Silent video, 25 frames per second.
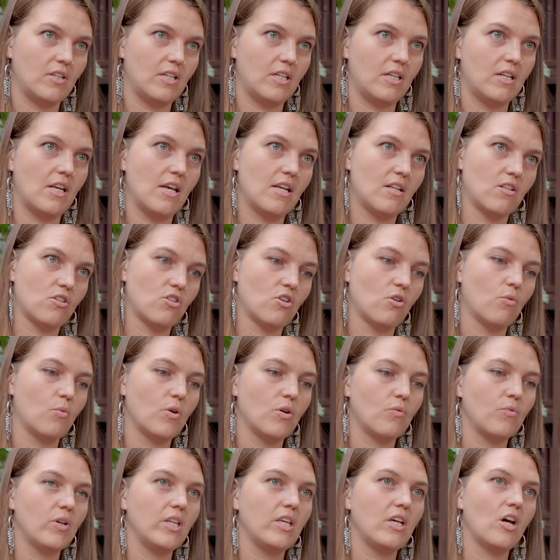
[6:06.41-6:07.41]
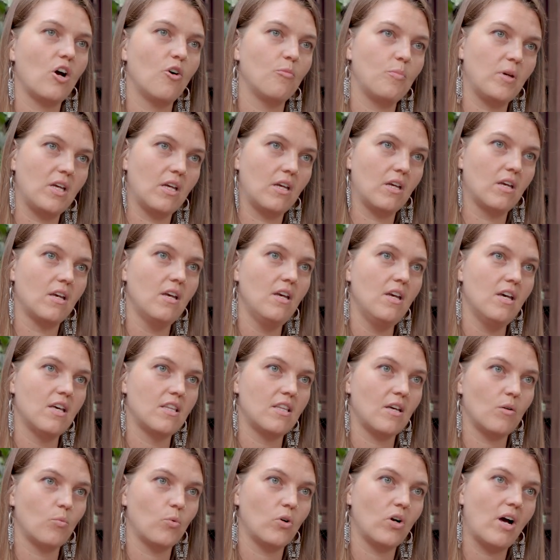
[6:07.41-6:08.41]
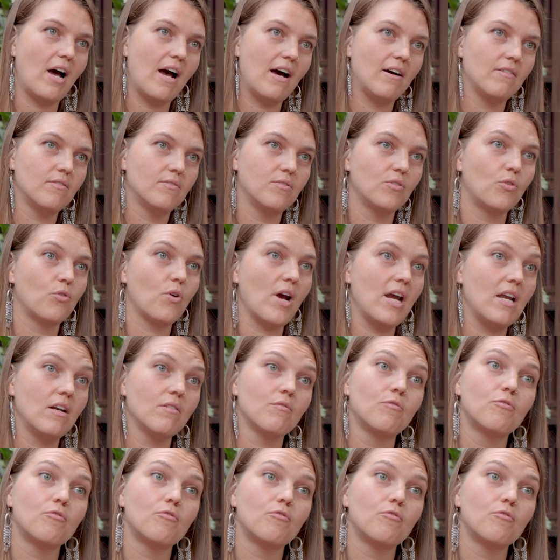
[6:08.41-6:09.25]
And, and so we're really hoping that we'll have great,